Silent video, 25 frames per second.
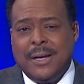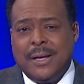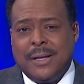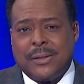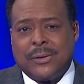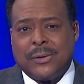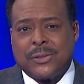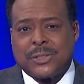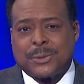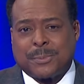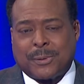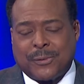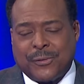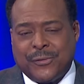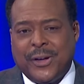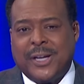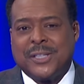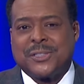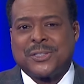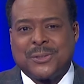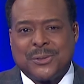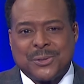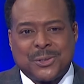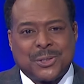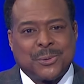those
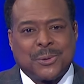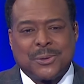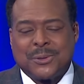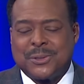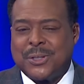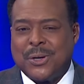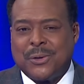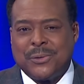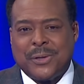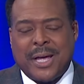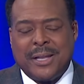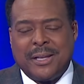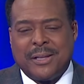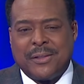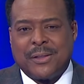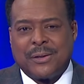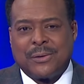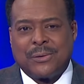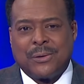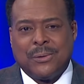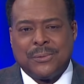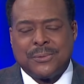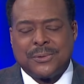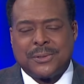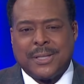professionals who were donating
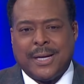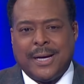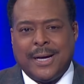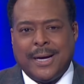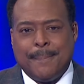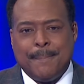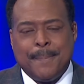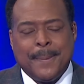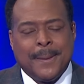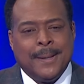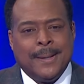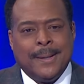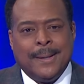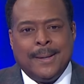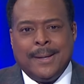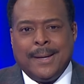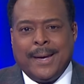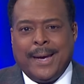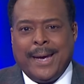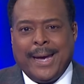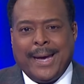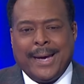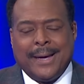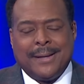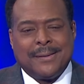their own time.
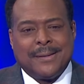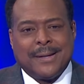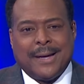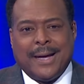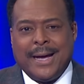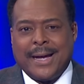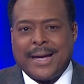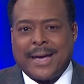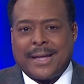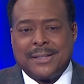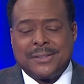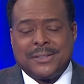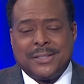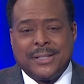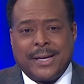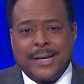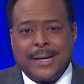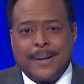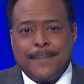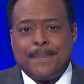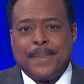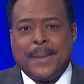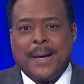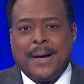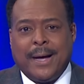And I got to tell
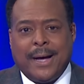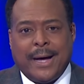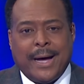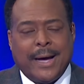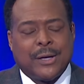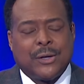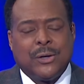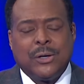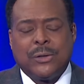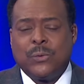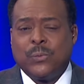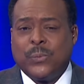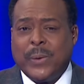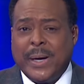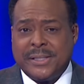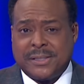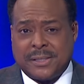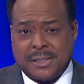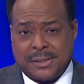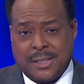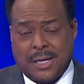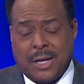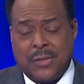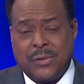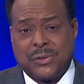you, I couldn't wait
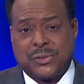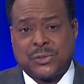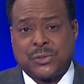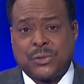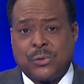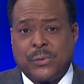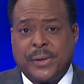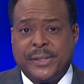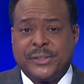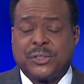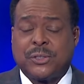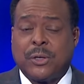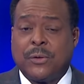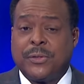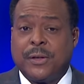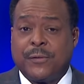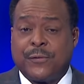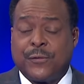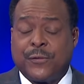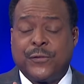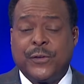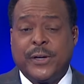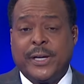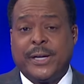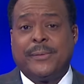to tell the story. So the
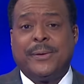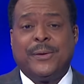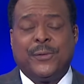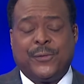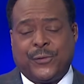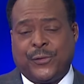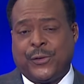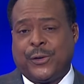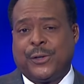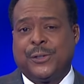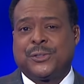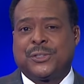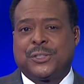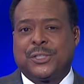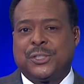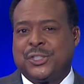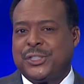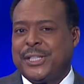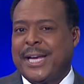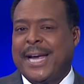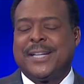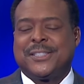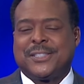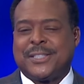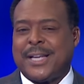very first
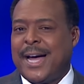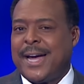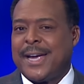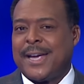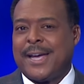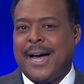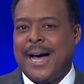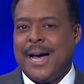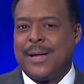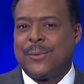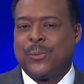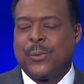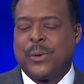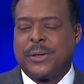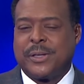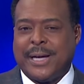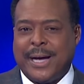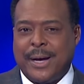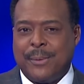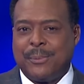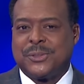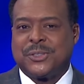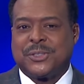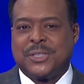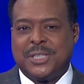chance I got when
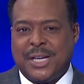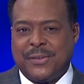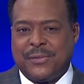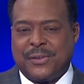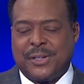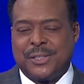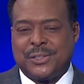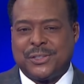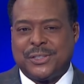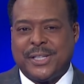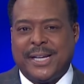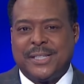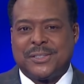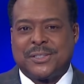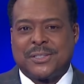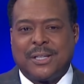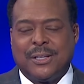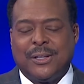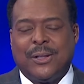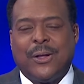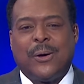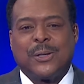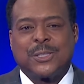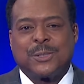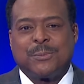I was given a chance to
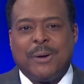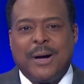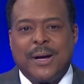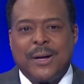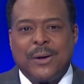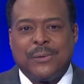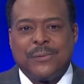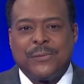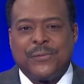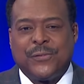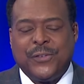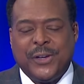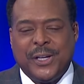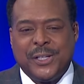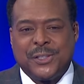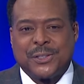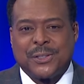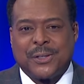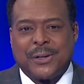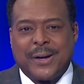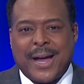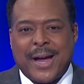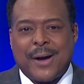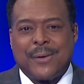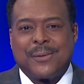launch my own
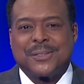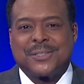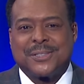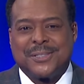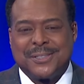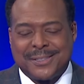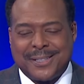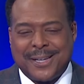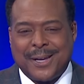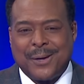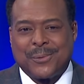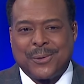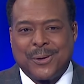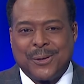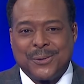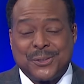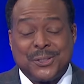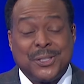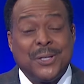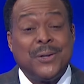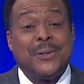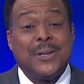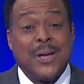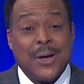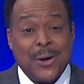feature, Harris's Heroes,
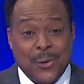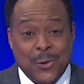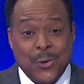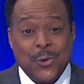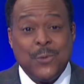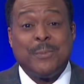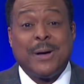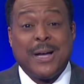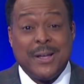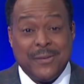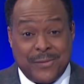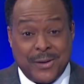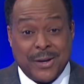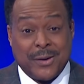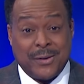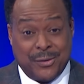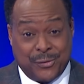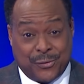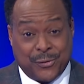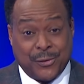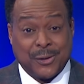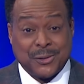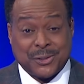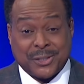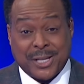you know who my very
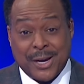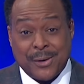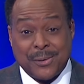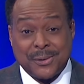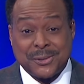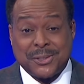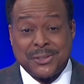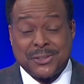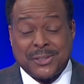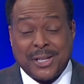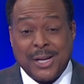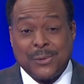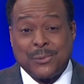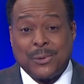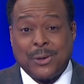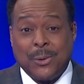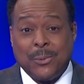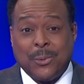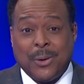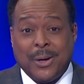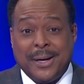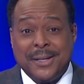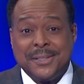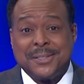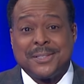first Harris's hero
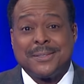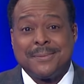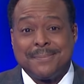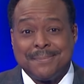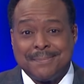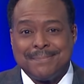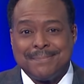was?